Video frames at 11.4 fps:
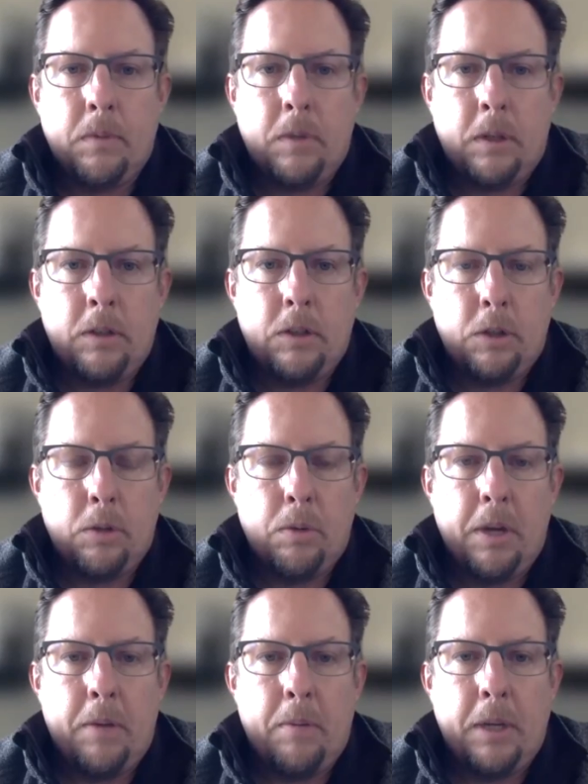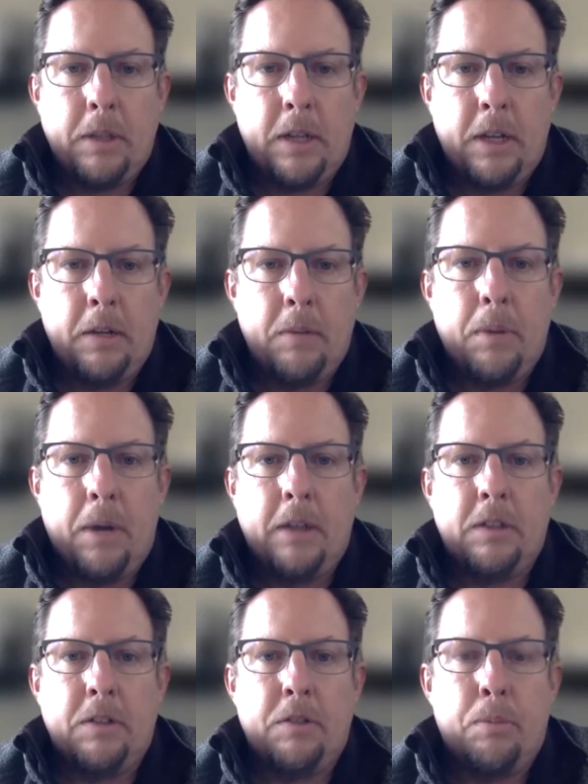and ensure we had maintained
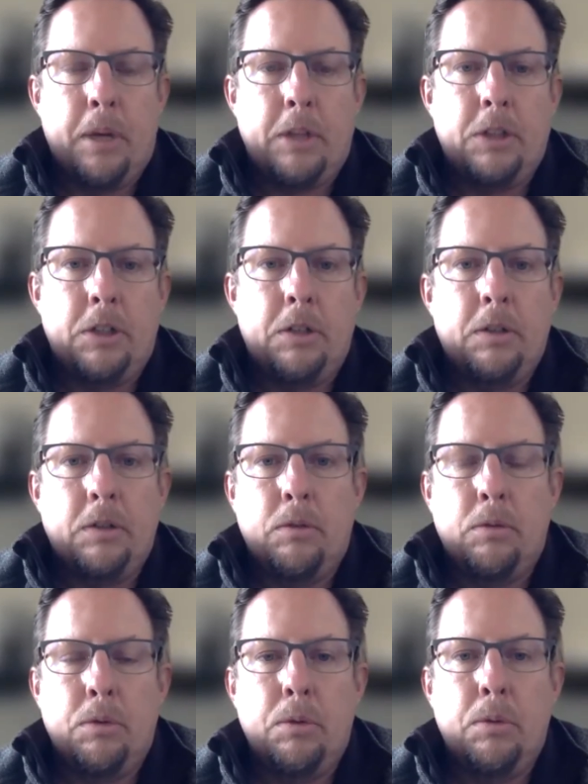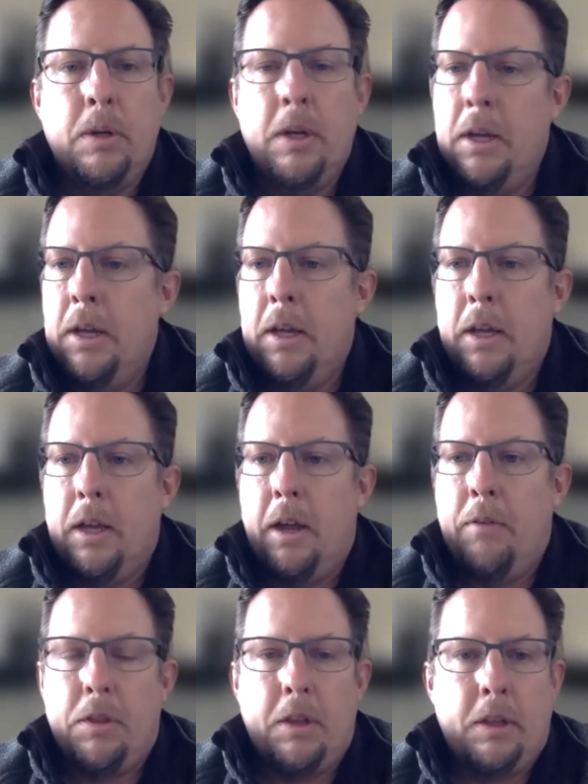positive pressure through
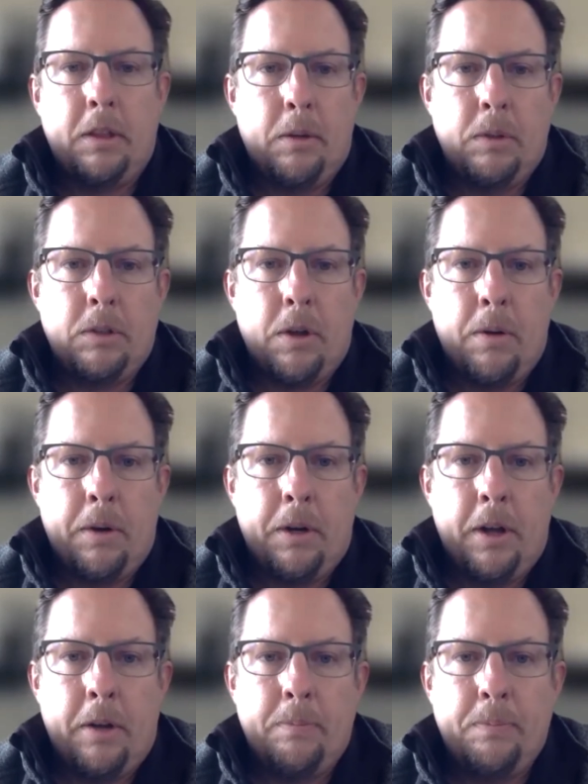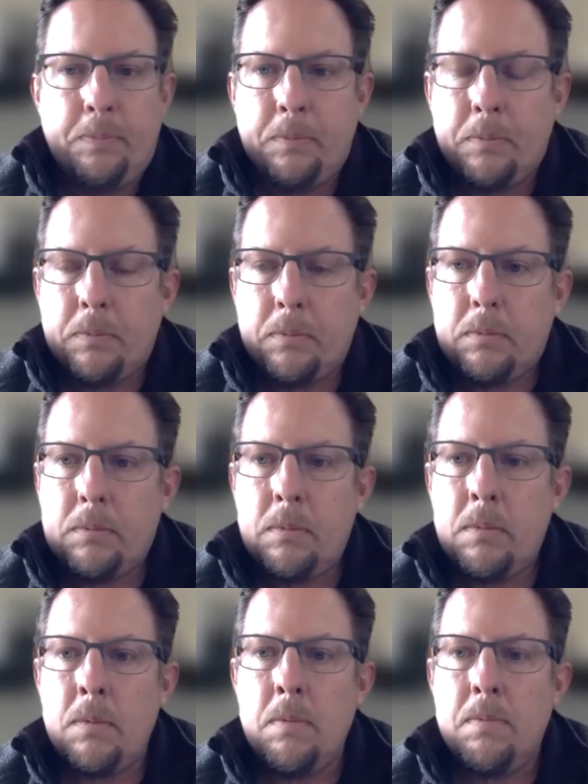everything that was going on.
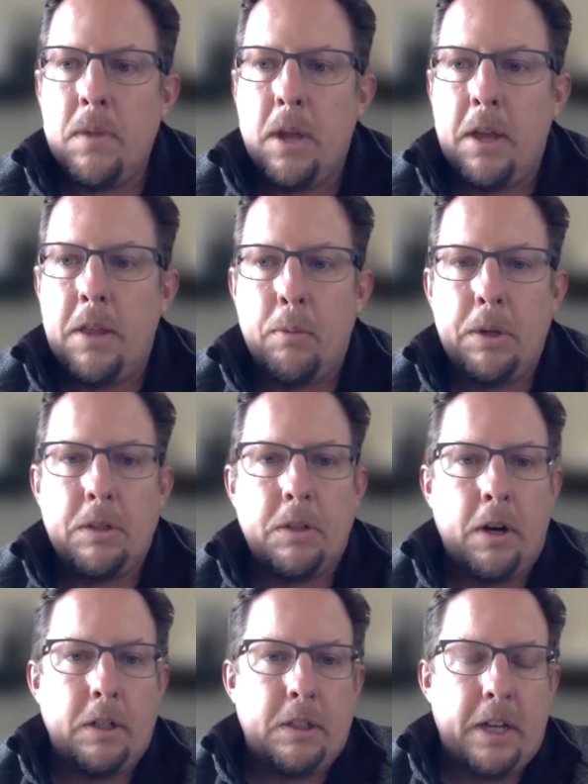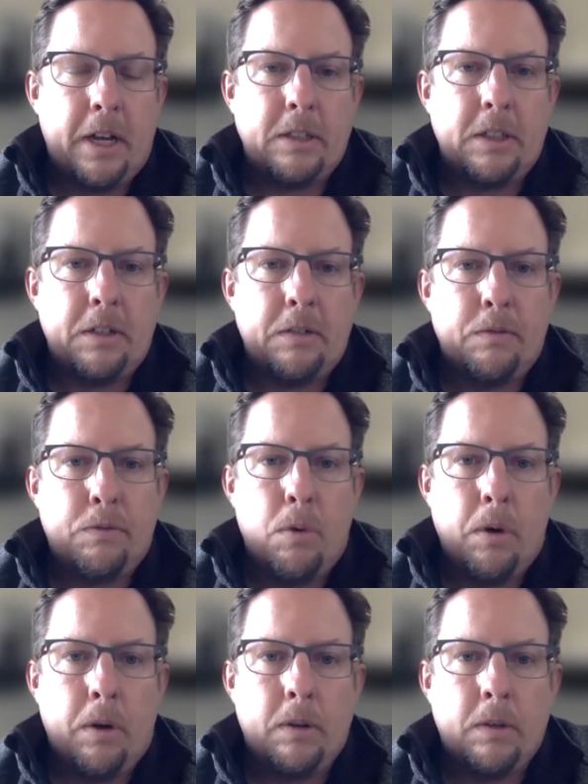And then we started testing
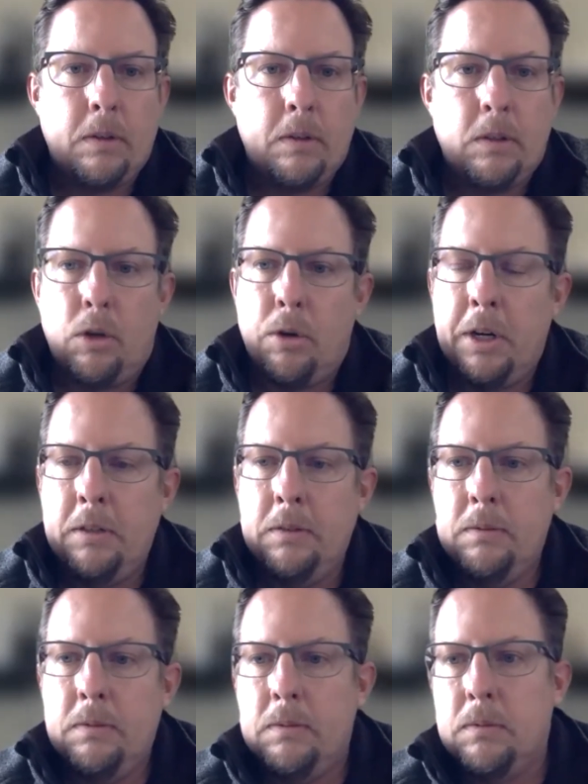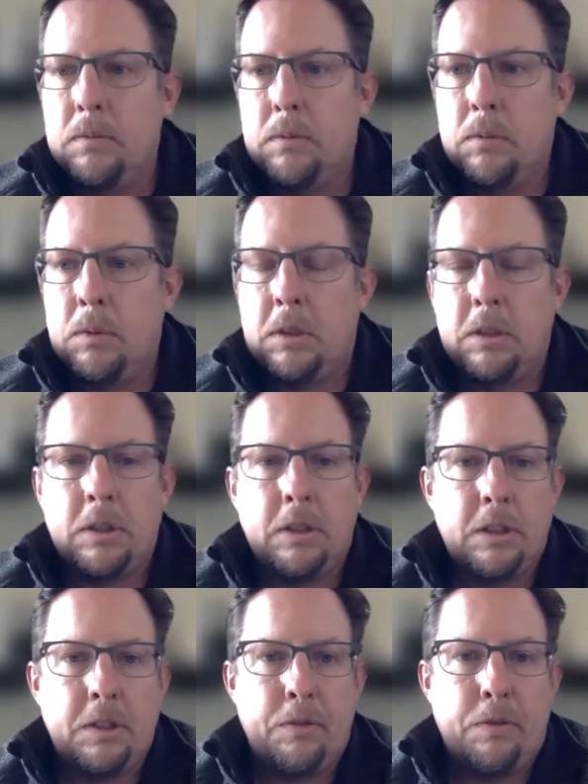for chlorine, which is a
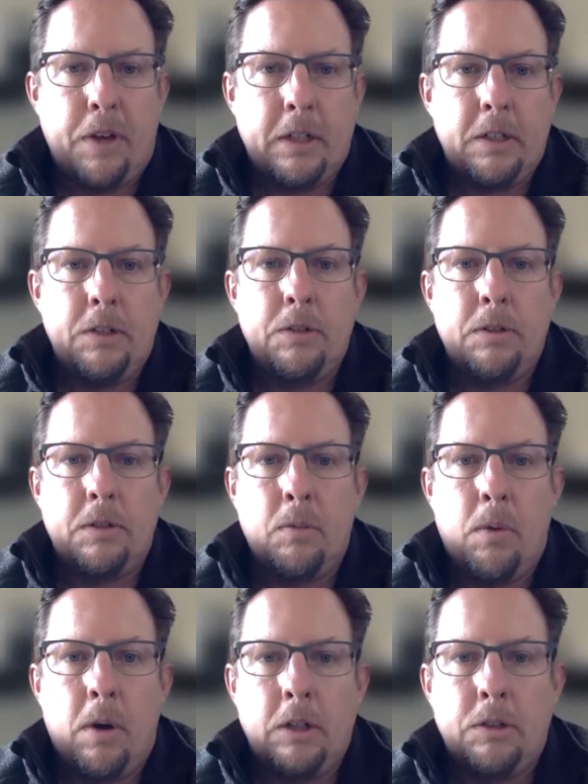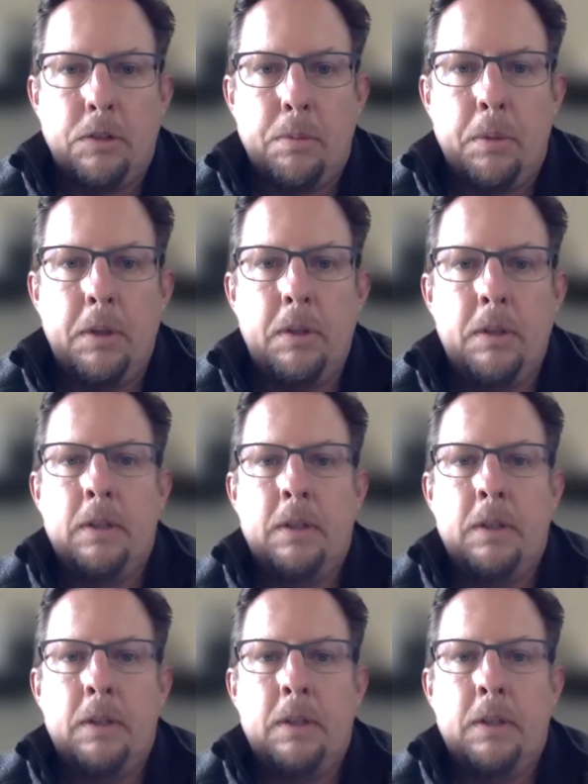disinfectant used in water treatment.